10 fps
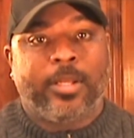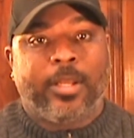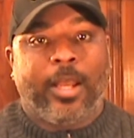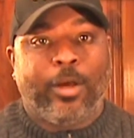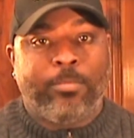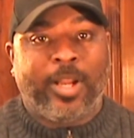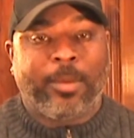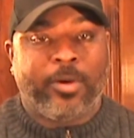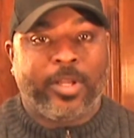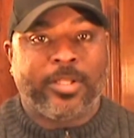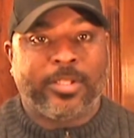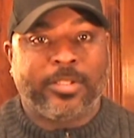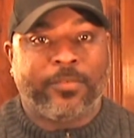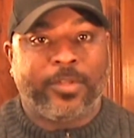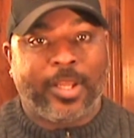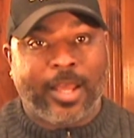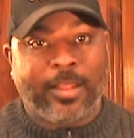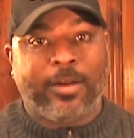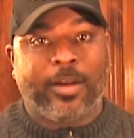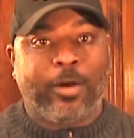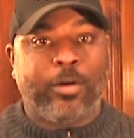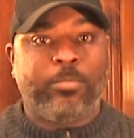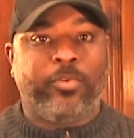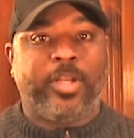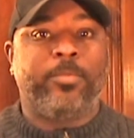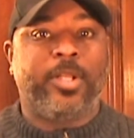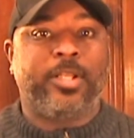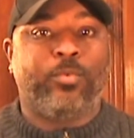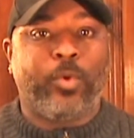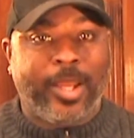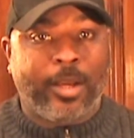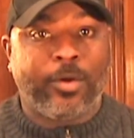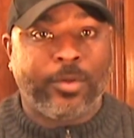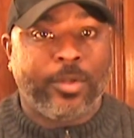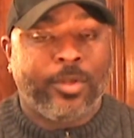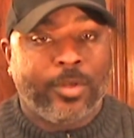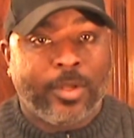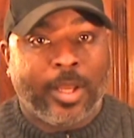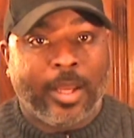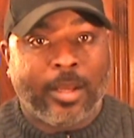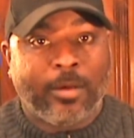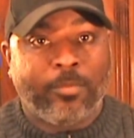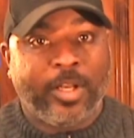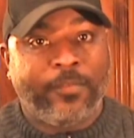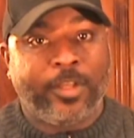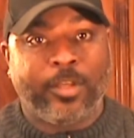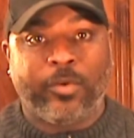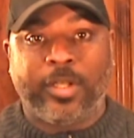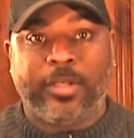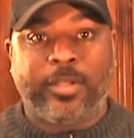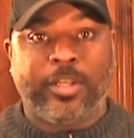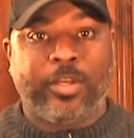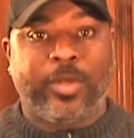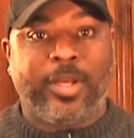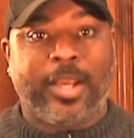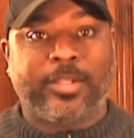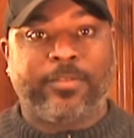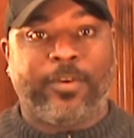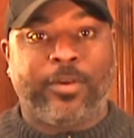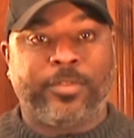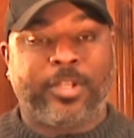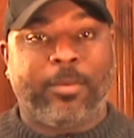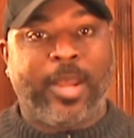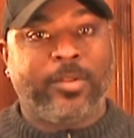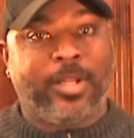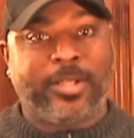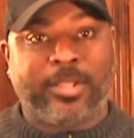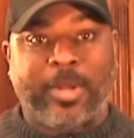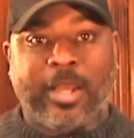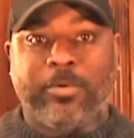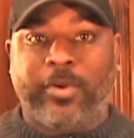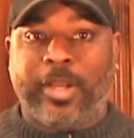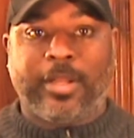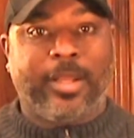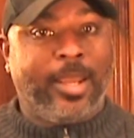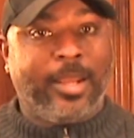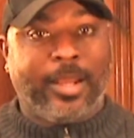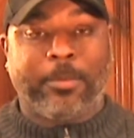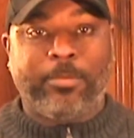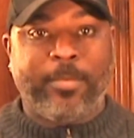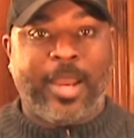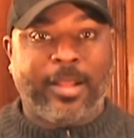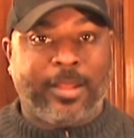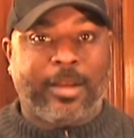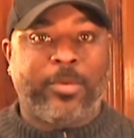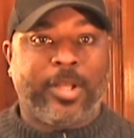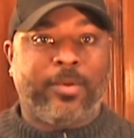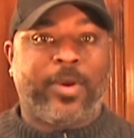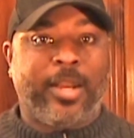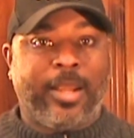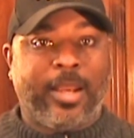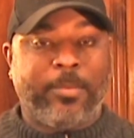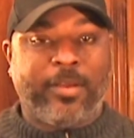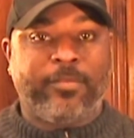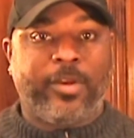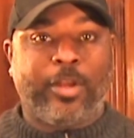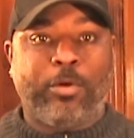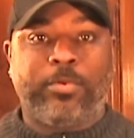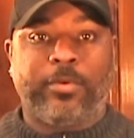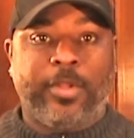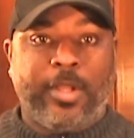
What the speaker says: I hope BlackBerry gets itself together. I hope RAM does well. And if the QNX phones come out, the next time I upgrade, hey, I'm gonna be back there. But right now, I'm not very hopeful.